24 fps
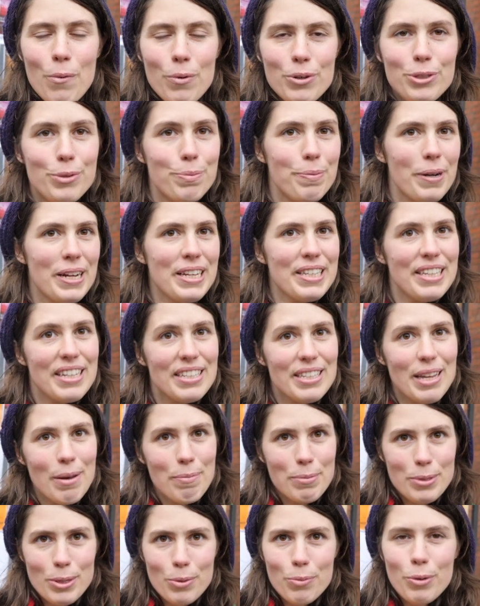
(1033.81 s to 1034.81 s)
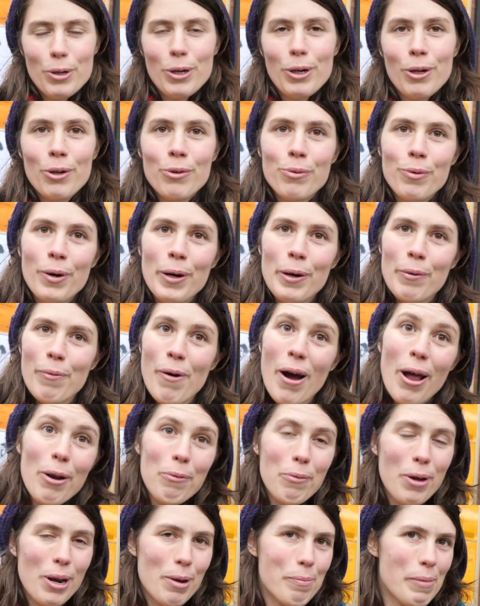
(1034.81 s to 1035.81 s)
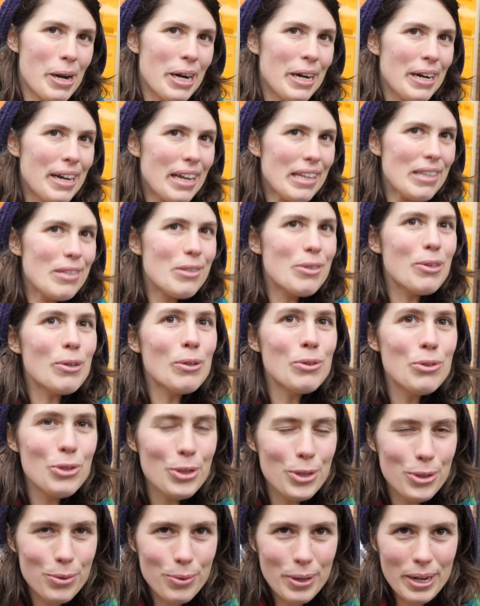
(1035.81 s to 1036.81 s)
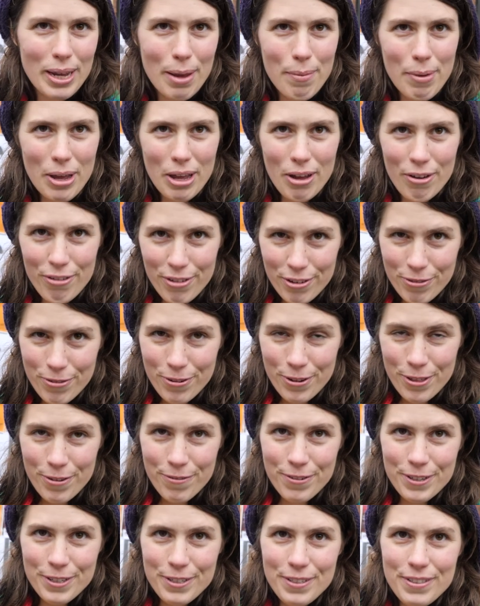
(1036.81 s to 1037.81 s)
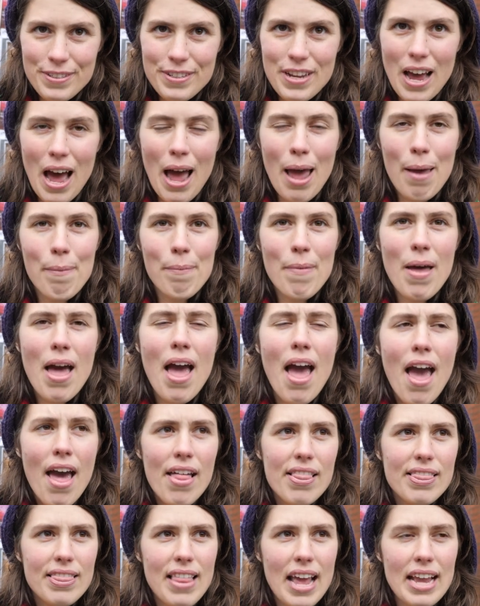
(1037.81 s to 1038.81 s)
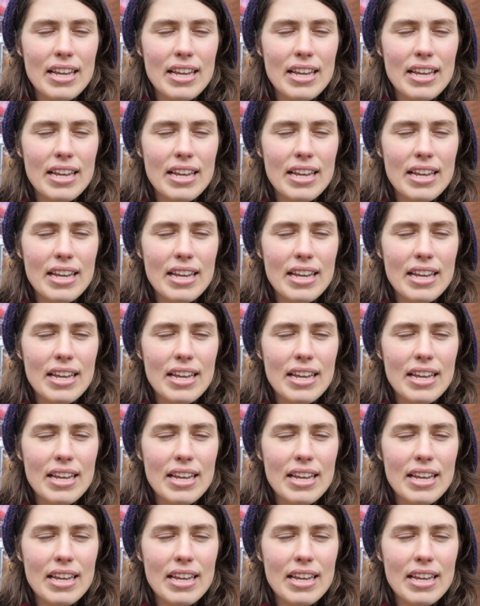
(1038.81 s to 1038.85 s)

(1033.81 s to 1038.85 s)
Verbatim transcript: which brings us up to World War I when American soldiers were coming over for the first time.